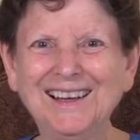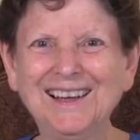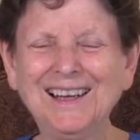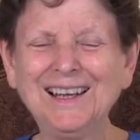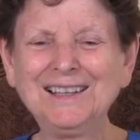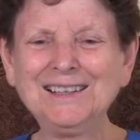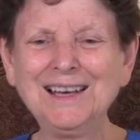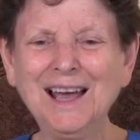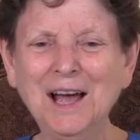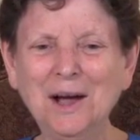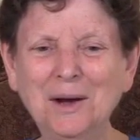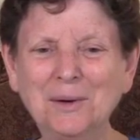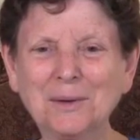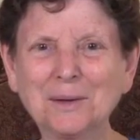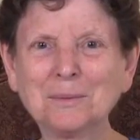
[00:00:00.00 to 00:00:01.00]
And
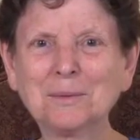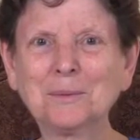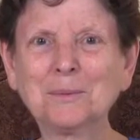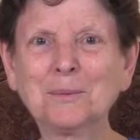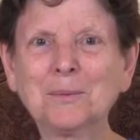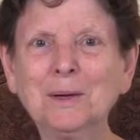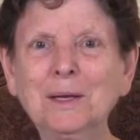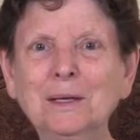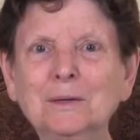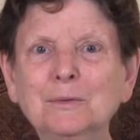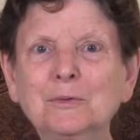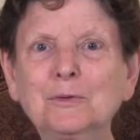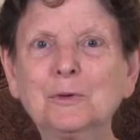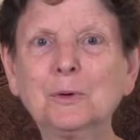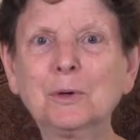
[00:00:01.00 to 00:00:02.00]
now it will
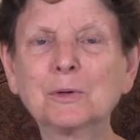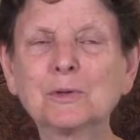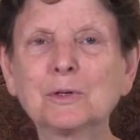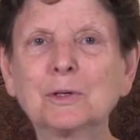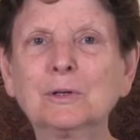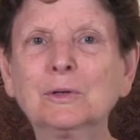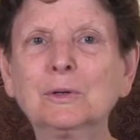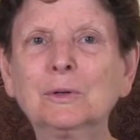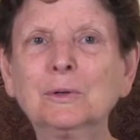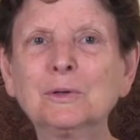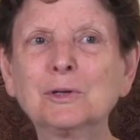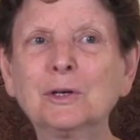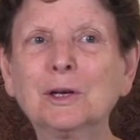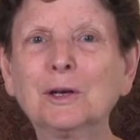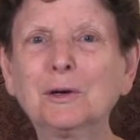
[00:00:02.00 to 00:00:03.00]
reinforce the
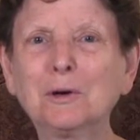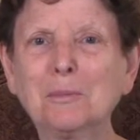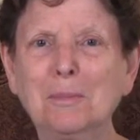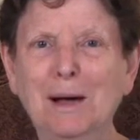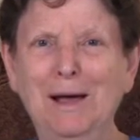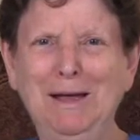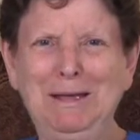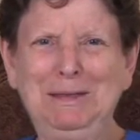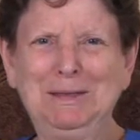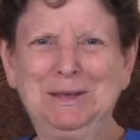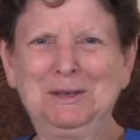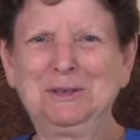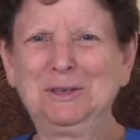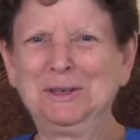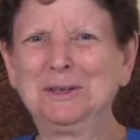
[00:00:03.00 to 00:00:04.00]
delusion in her mind
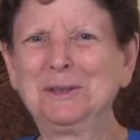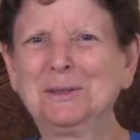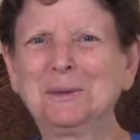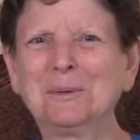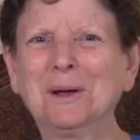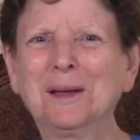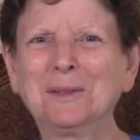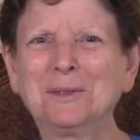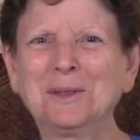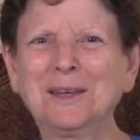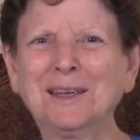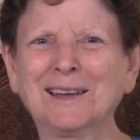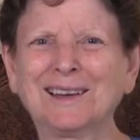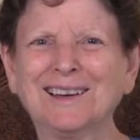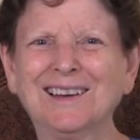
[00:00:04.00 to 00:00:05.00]
that she did the right
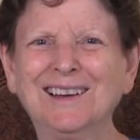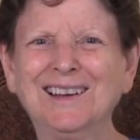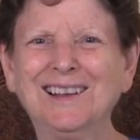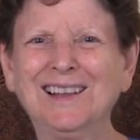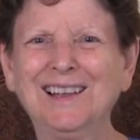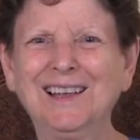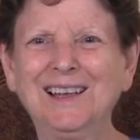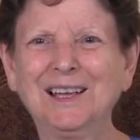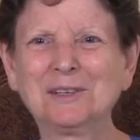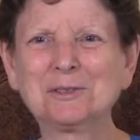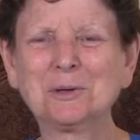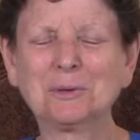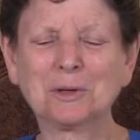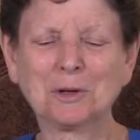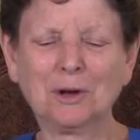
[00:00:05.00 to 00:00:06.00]
thing. And
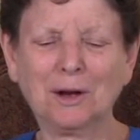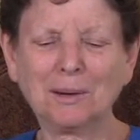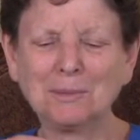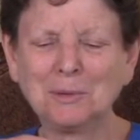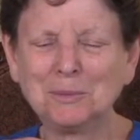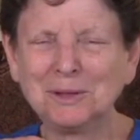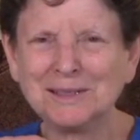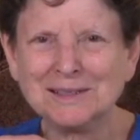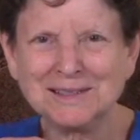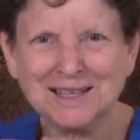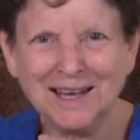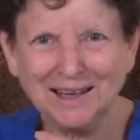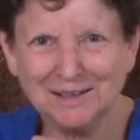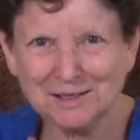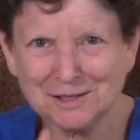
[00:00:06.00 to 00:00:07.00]
so the karma will
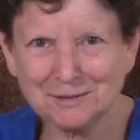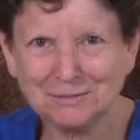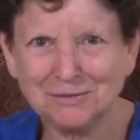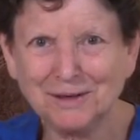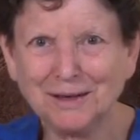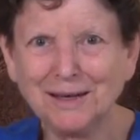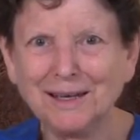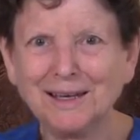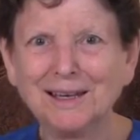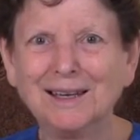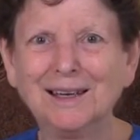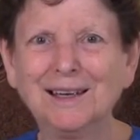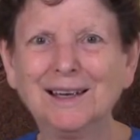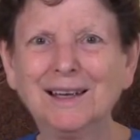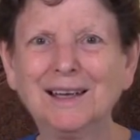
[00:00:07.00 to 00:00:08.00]
intensify,
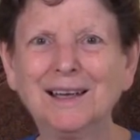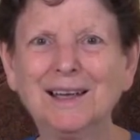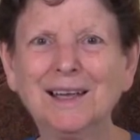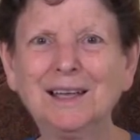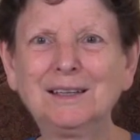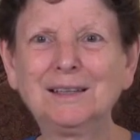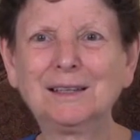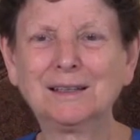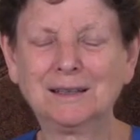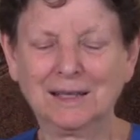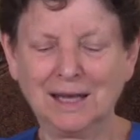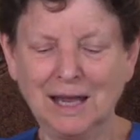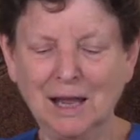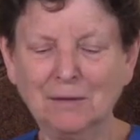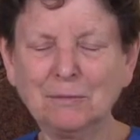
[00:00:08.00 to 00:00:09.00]
and
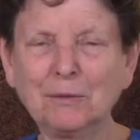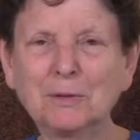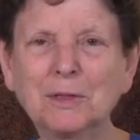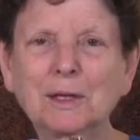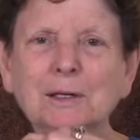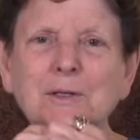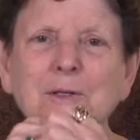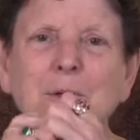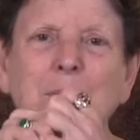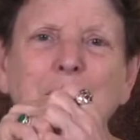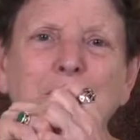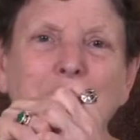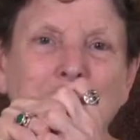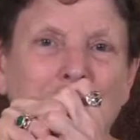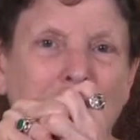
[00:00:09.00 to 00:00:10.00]
the effort that it's
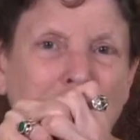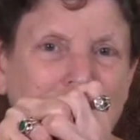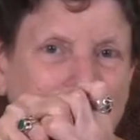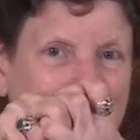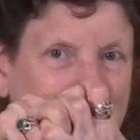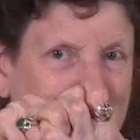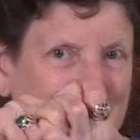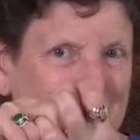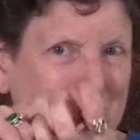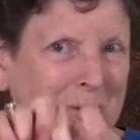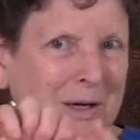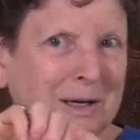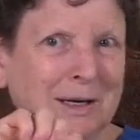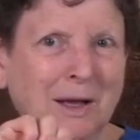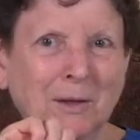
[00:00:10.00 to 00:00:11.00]
going to take to
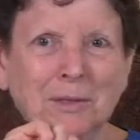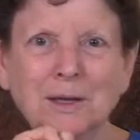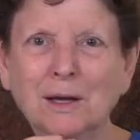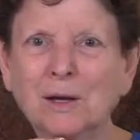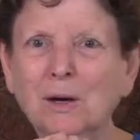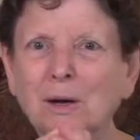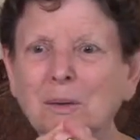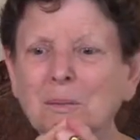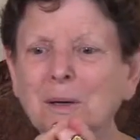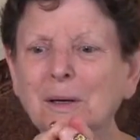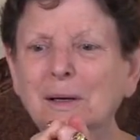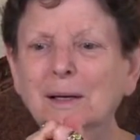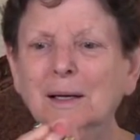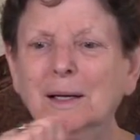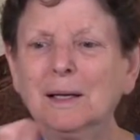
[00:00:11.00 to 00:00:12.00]
straighten out that karma
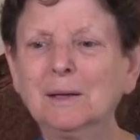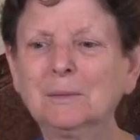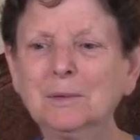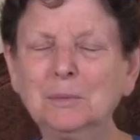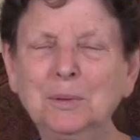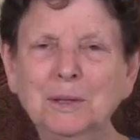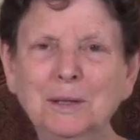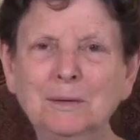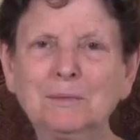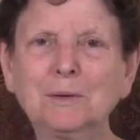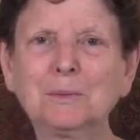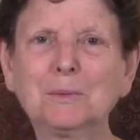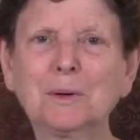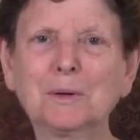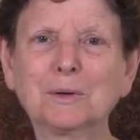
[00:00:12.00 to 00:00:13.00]
will be
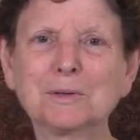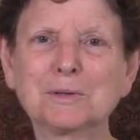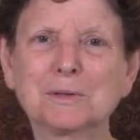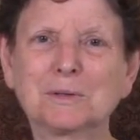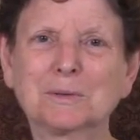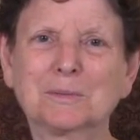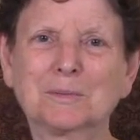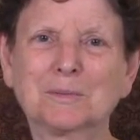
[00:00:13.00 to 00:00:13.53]
even worse.